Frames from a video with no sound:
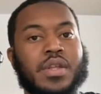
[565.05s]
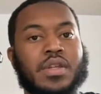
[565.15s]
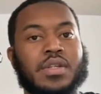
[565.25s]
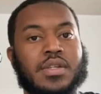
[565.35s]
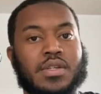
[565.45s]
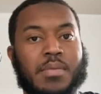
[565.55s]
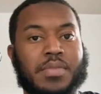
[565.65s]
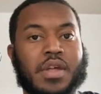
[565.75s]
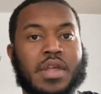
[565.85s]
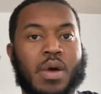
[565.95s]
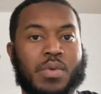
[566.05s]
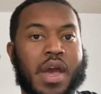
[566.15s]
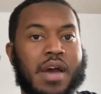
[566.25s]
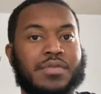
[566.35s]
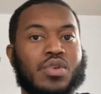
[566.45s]
This is something that we
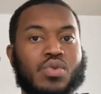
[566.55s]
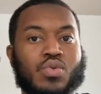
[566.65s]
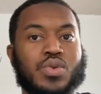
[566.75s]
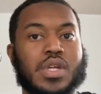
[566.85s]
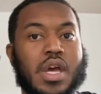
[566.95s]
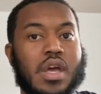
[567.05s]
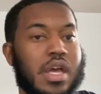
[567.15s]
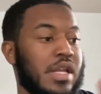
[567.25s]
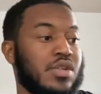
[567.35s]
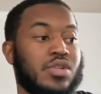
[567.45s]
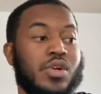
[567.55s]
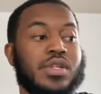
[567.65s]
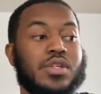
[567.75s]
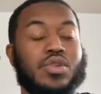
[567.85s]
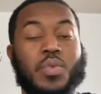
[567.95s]
have to use in
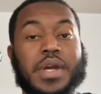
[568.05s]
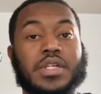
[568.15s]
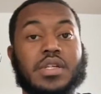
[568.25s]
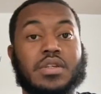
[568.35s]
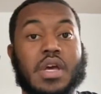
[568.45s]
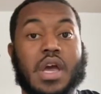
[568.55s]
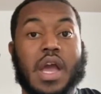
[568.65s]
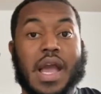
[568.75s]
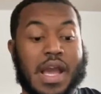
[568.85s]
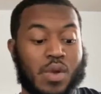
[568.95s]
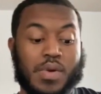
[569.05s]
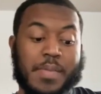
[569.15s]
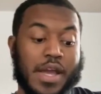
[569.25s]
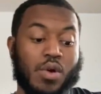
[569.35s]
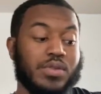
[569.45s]
certain situations, and we
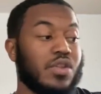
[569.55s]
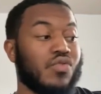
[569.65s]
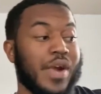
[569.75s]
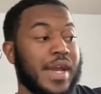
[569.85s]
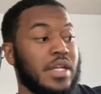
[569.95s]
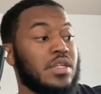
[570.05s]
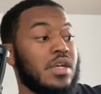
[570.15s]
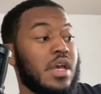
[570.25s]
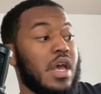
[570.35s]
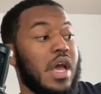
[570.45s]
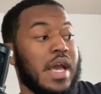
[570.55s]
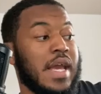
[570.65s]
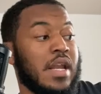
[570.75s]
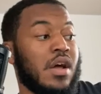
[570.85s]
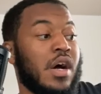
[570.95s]
may go to the range
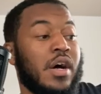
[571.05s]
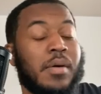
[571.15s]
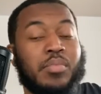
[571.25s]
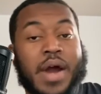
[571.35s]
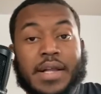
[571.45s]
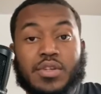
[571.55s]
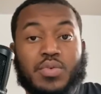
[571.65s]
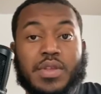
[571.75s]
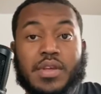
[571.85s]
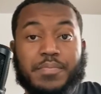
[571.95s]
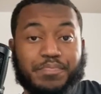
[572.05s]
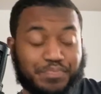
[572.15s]
and practice with it,